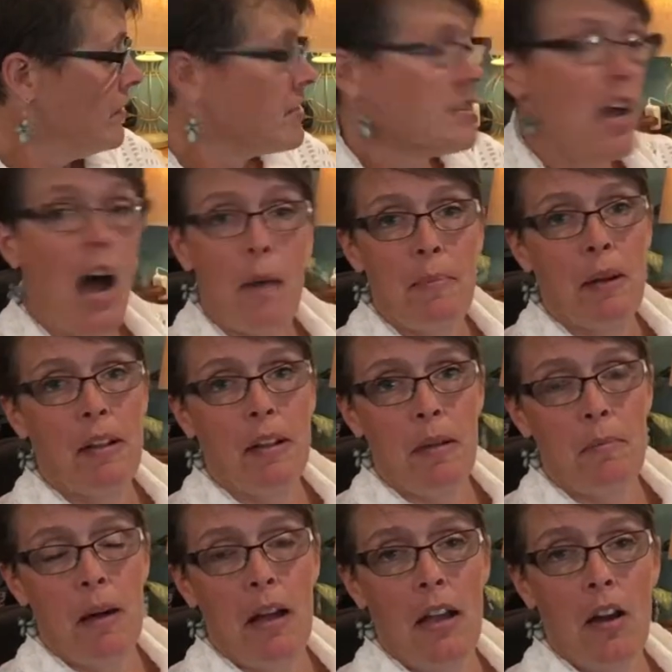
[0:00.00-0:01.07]
topically
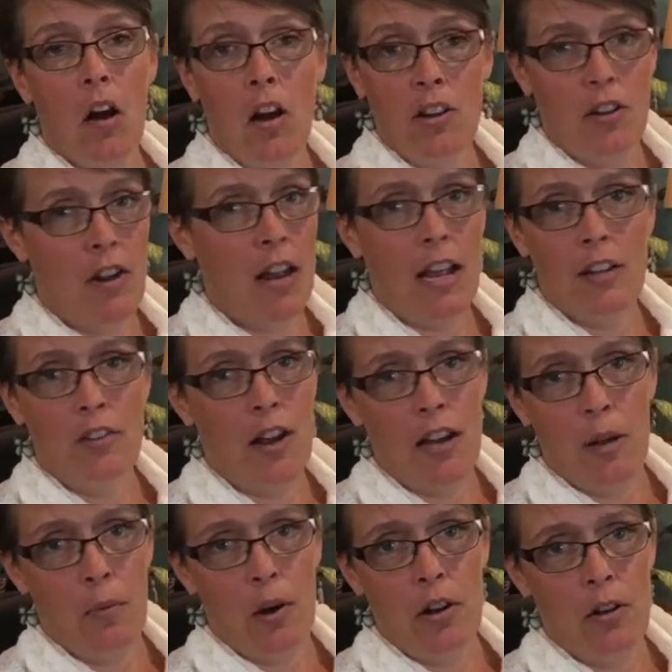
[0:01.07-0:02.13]
on your hand or
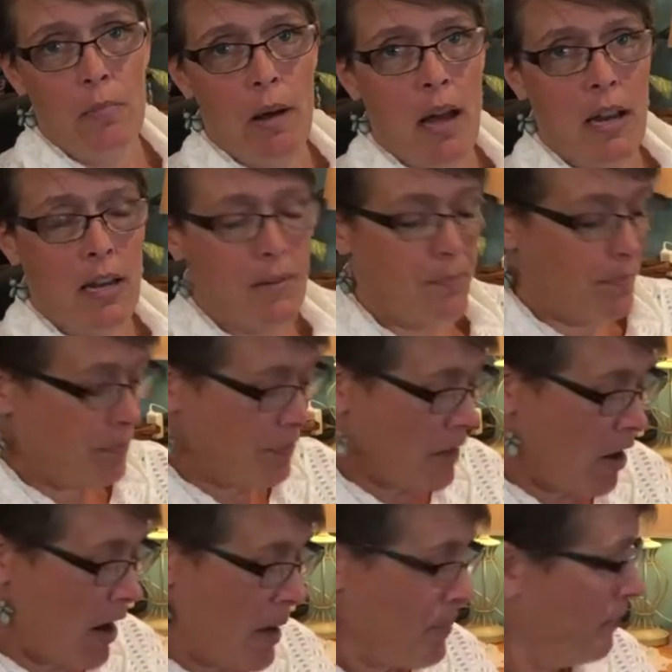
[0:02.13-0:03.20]
anywhere on your body.
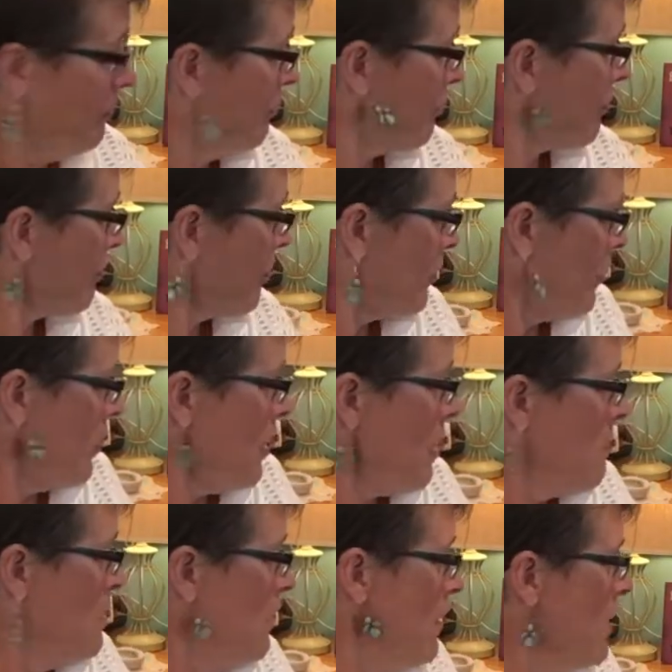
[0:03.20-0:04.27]
All right,
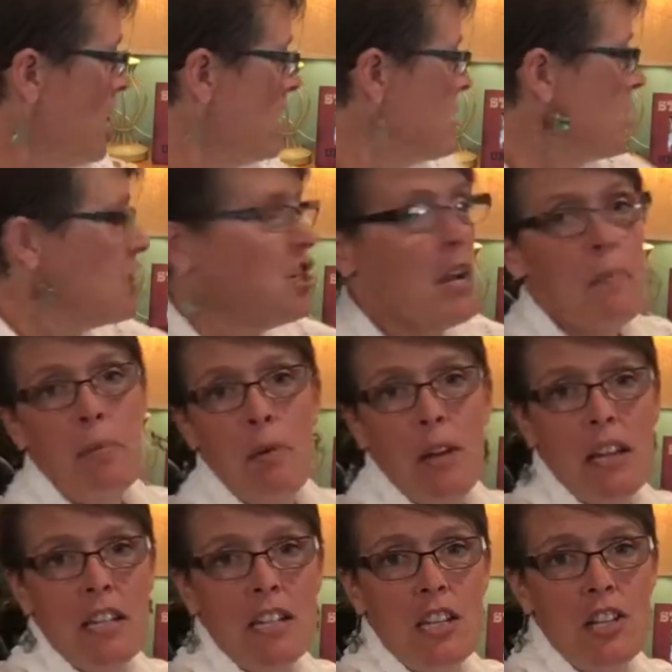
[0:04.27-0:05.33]
moving on to the shampoo
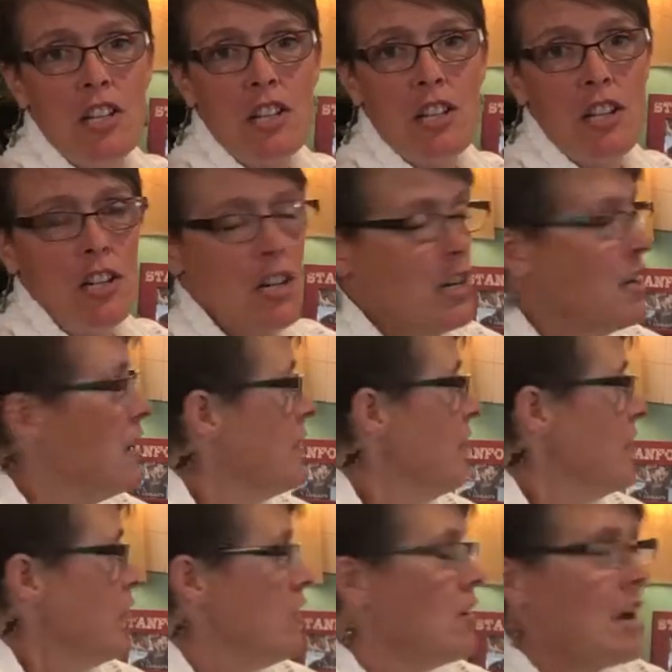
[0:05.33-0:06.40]
and conditioner.
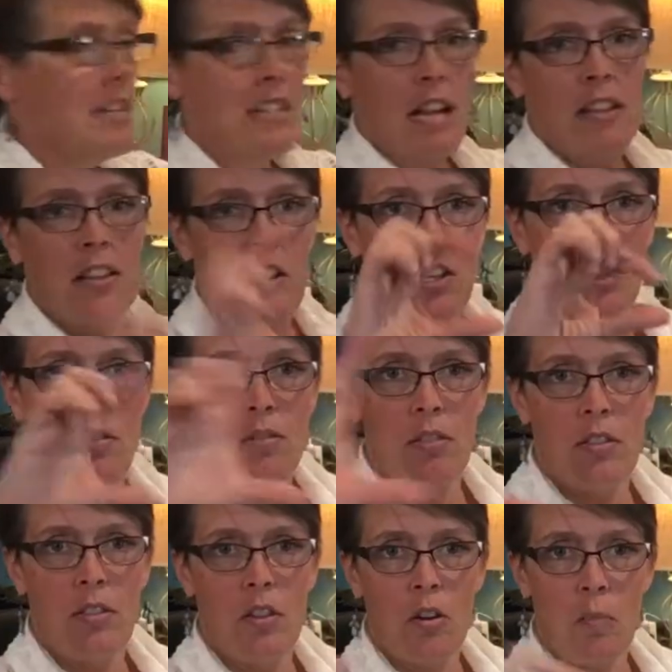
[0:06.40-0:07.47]
You guys got the cute
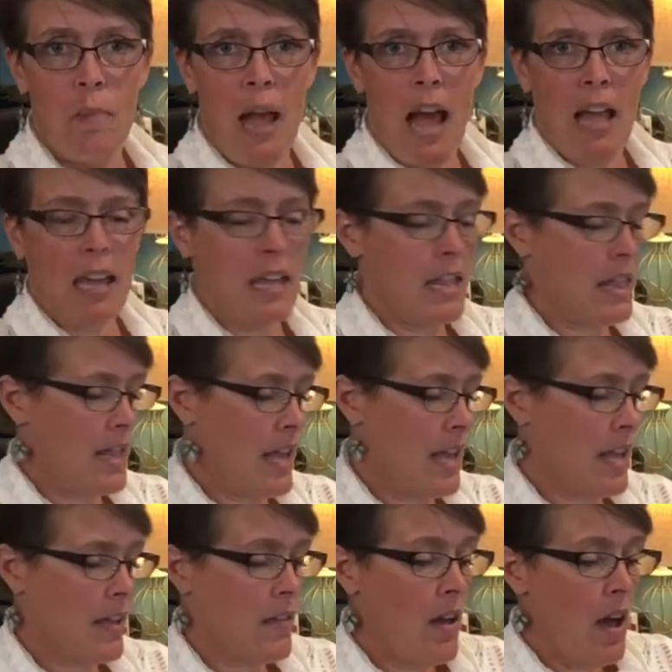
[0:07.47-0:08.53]
little packet
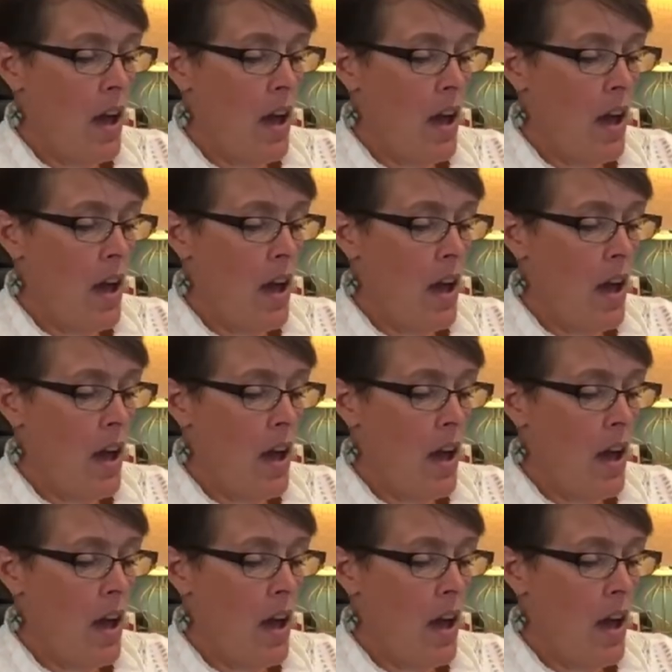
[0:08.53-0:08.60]
thing.